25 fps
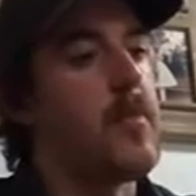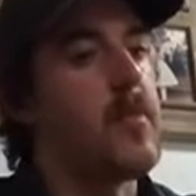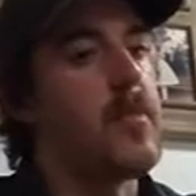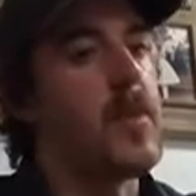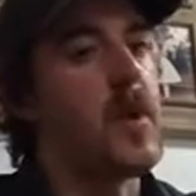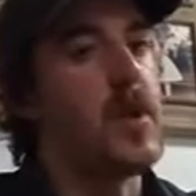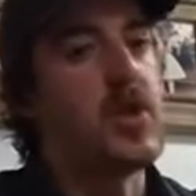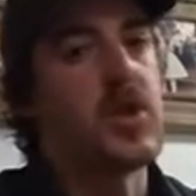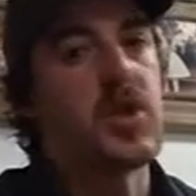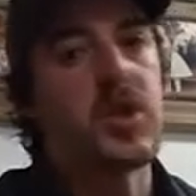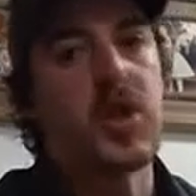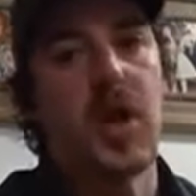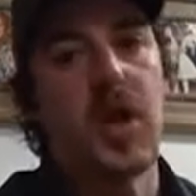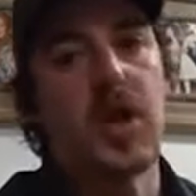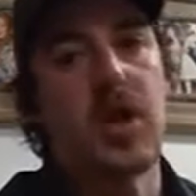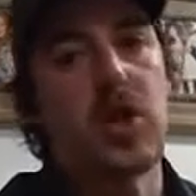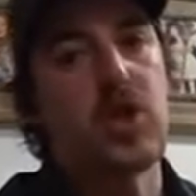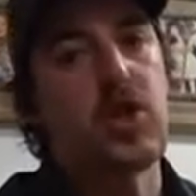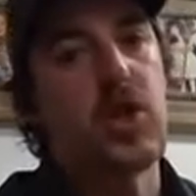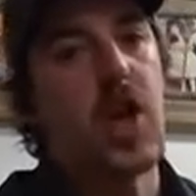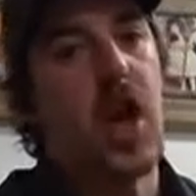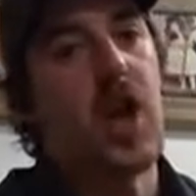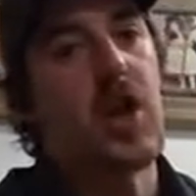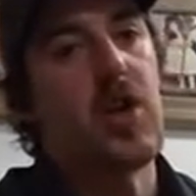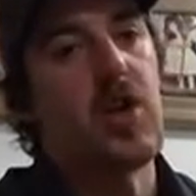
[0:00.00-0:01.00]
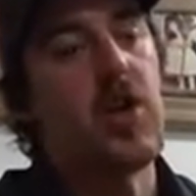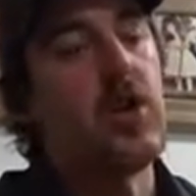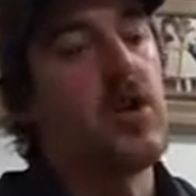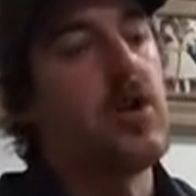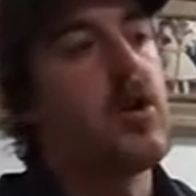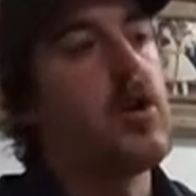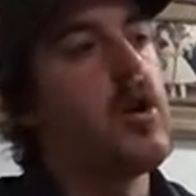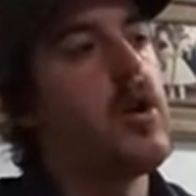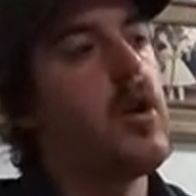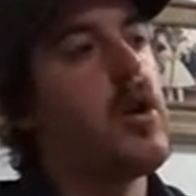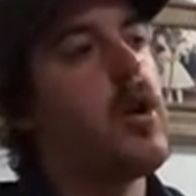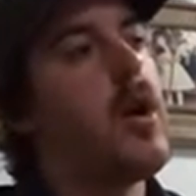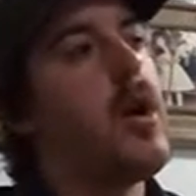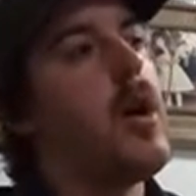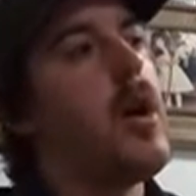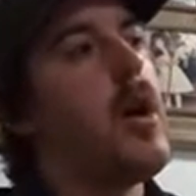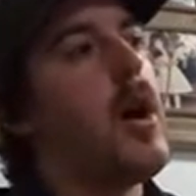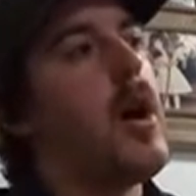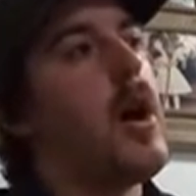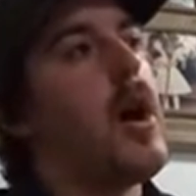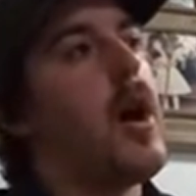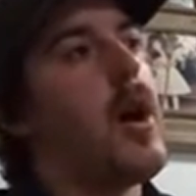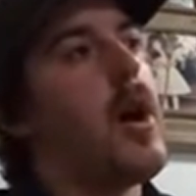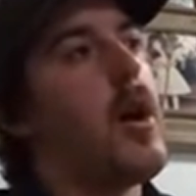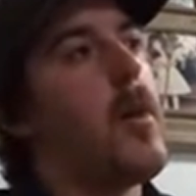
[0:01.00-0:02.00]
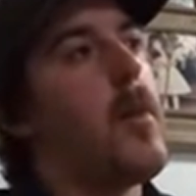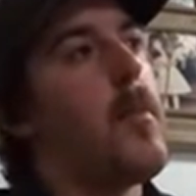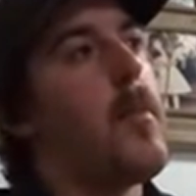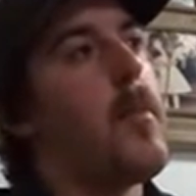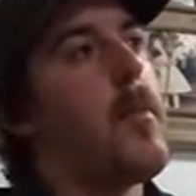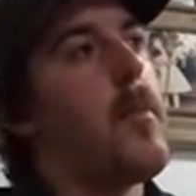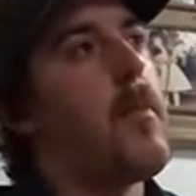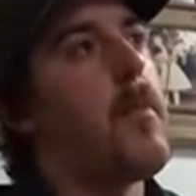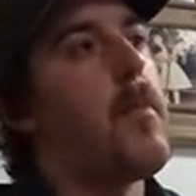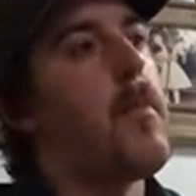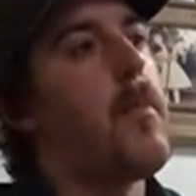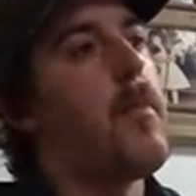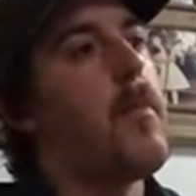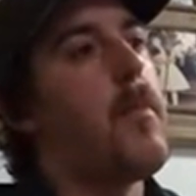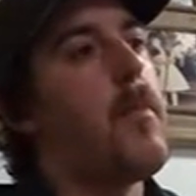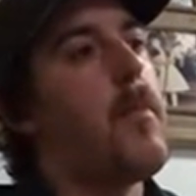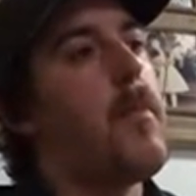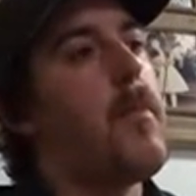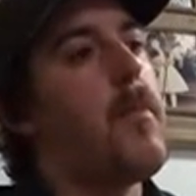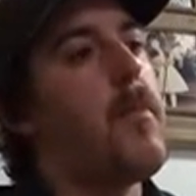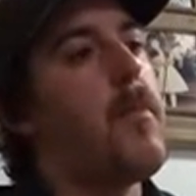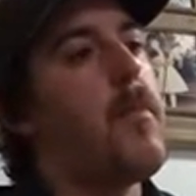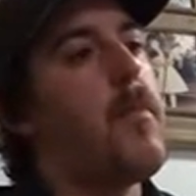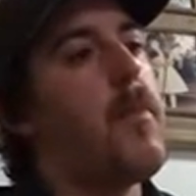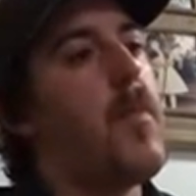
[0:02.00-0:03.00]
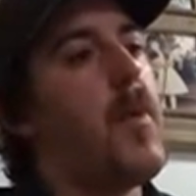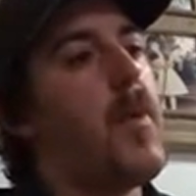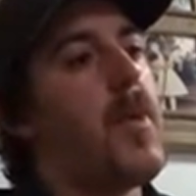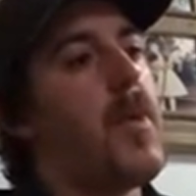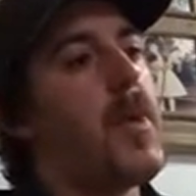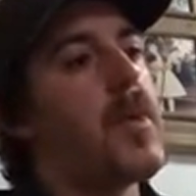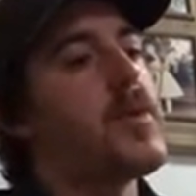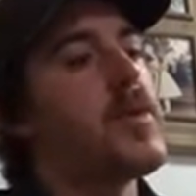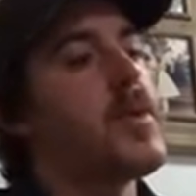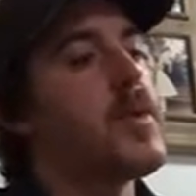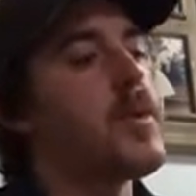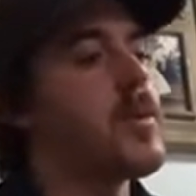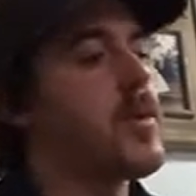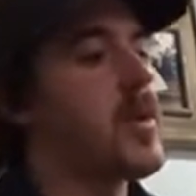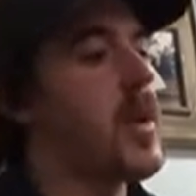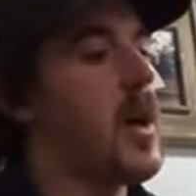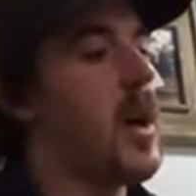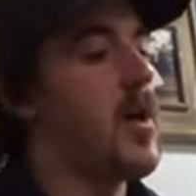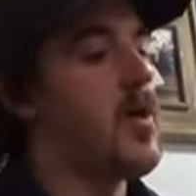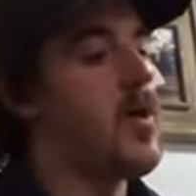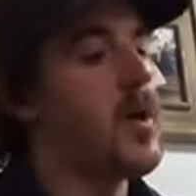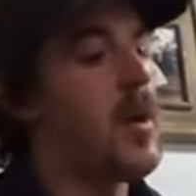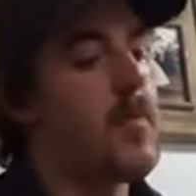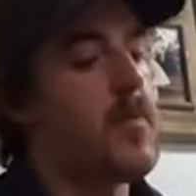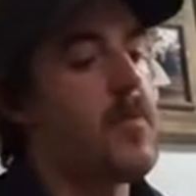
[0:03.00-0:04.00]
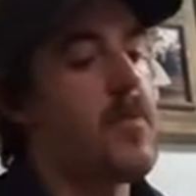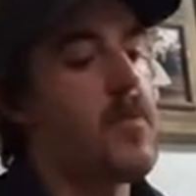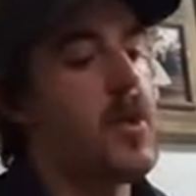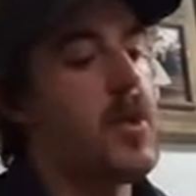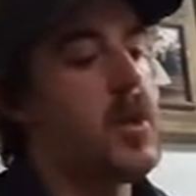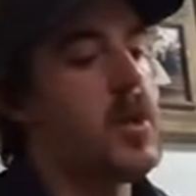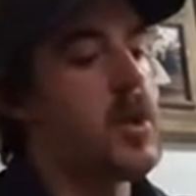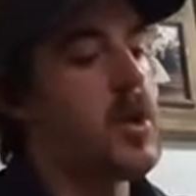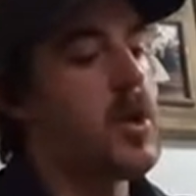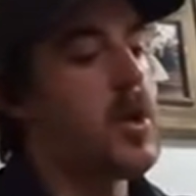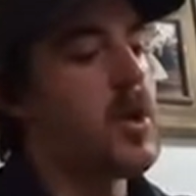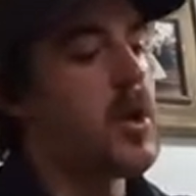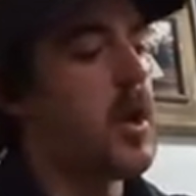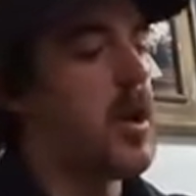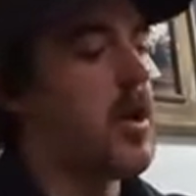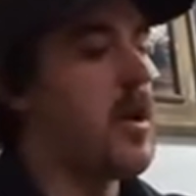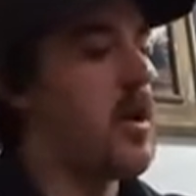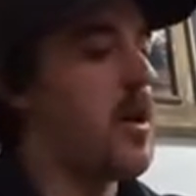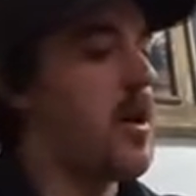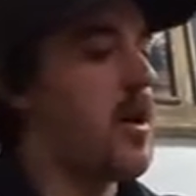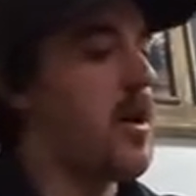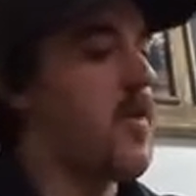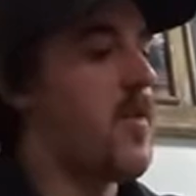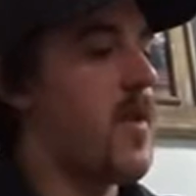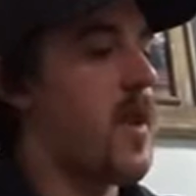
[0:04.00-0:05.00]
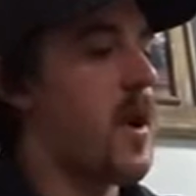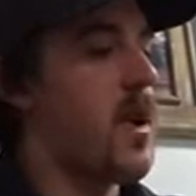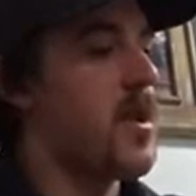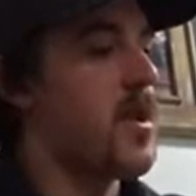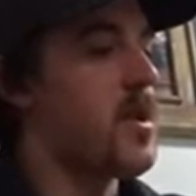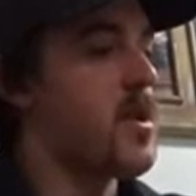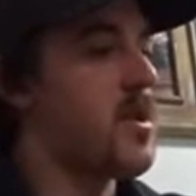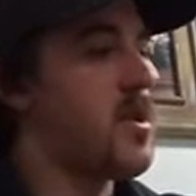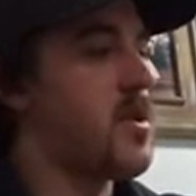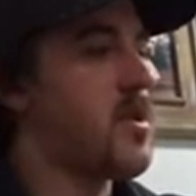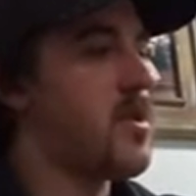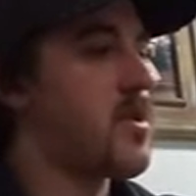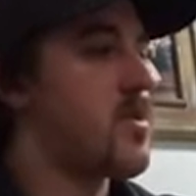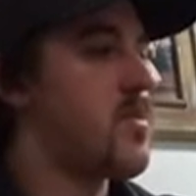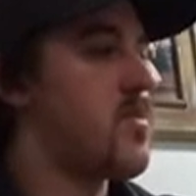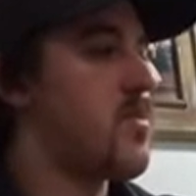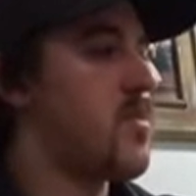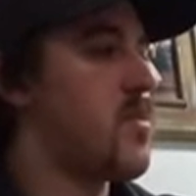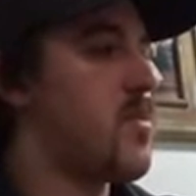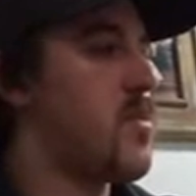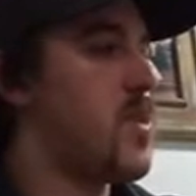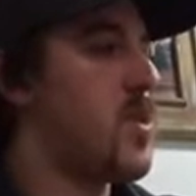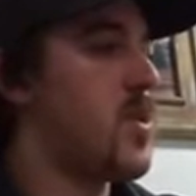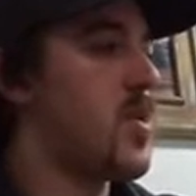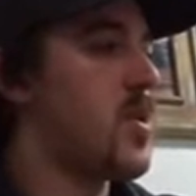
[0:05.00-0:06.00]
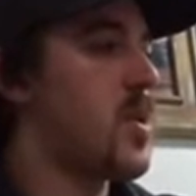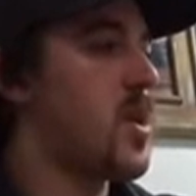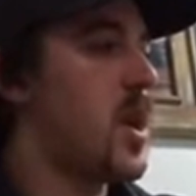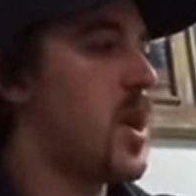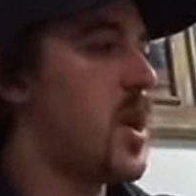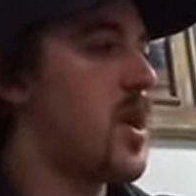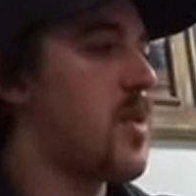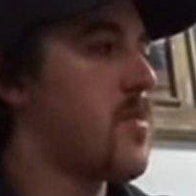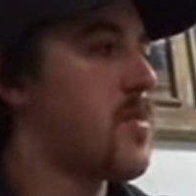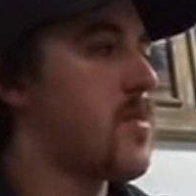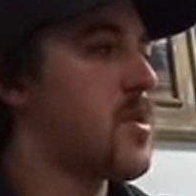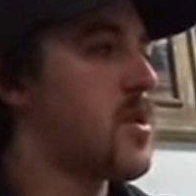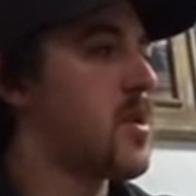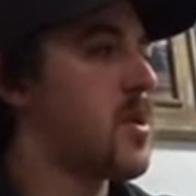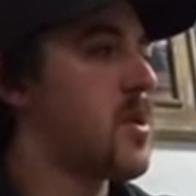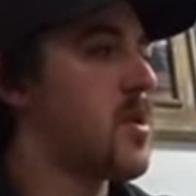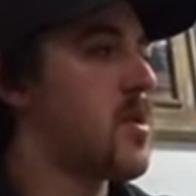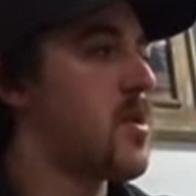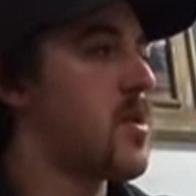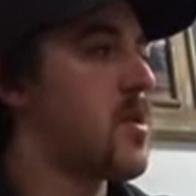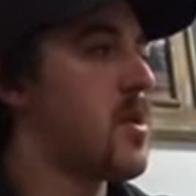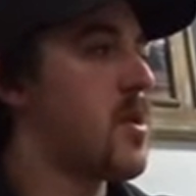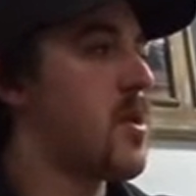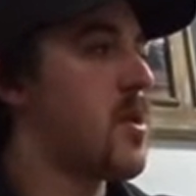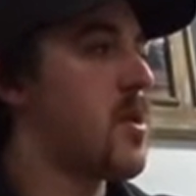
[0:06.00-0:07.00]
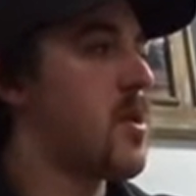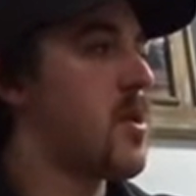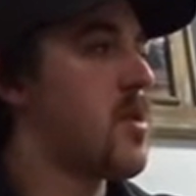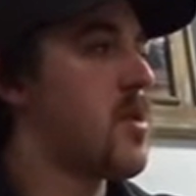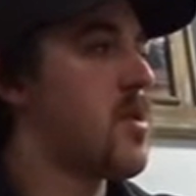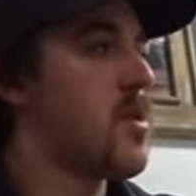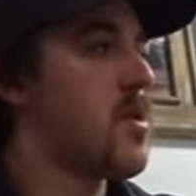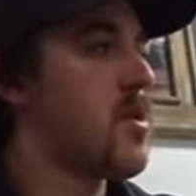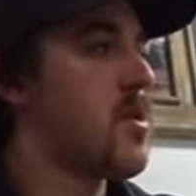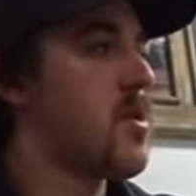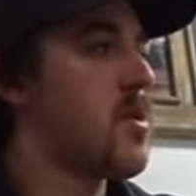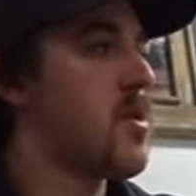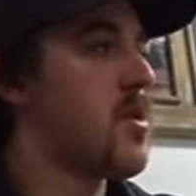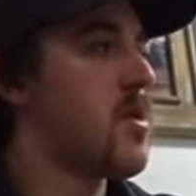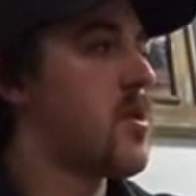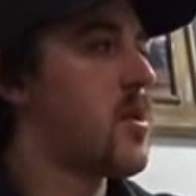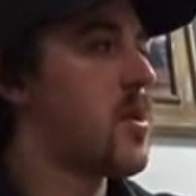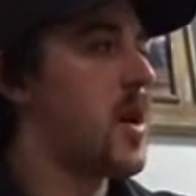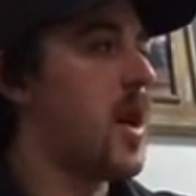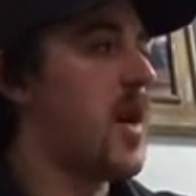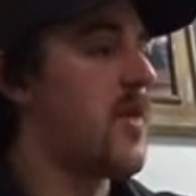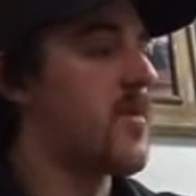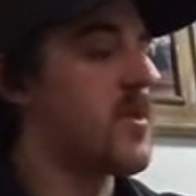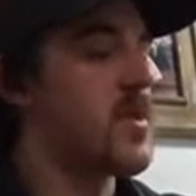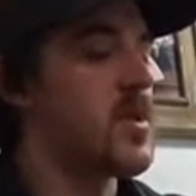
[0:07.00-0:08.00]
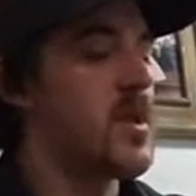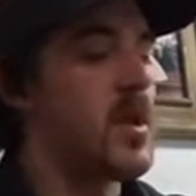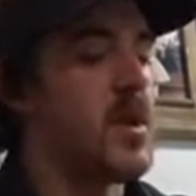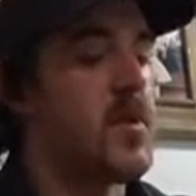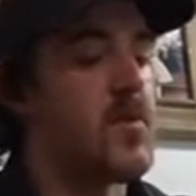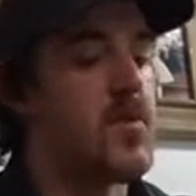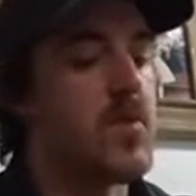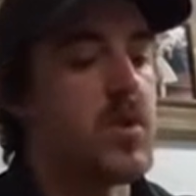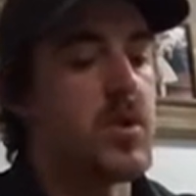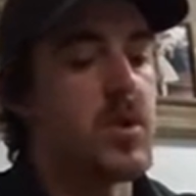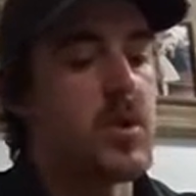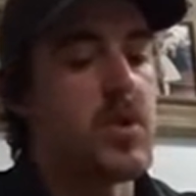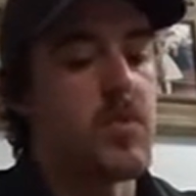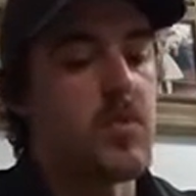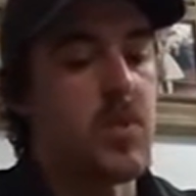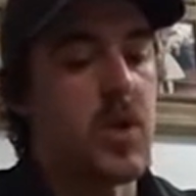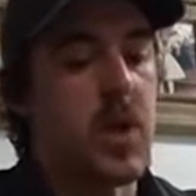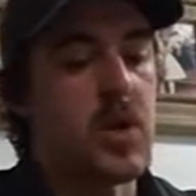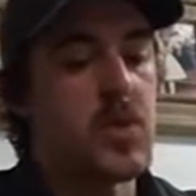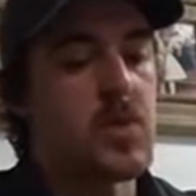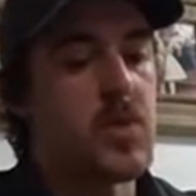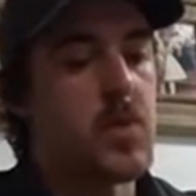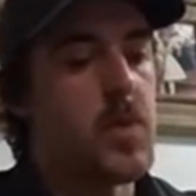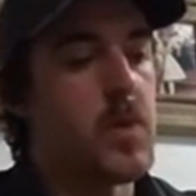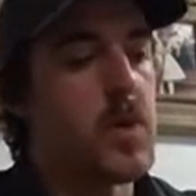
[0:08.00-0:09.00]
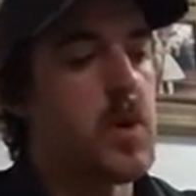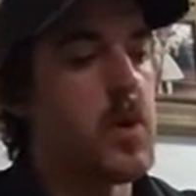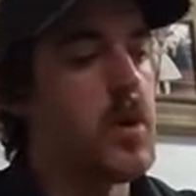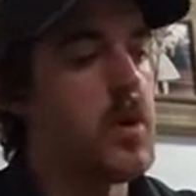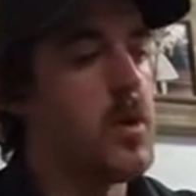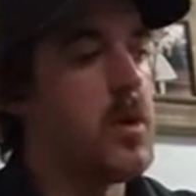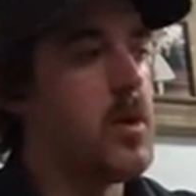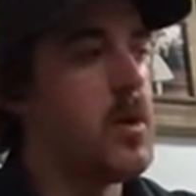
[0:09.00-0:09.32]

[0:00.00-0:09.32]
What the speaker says: they just kind of shatter. But this has held up pretty good. I've had it in some youth games, and I have to say I'm really impressed with it.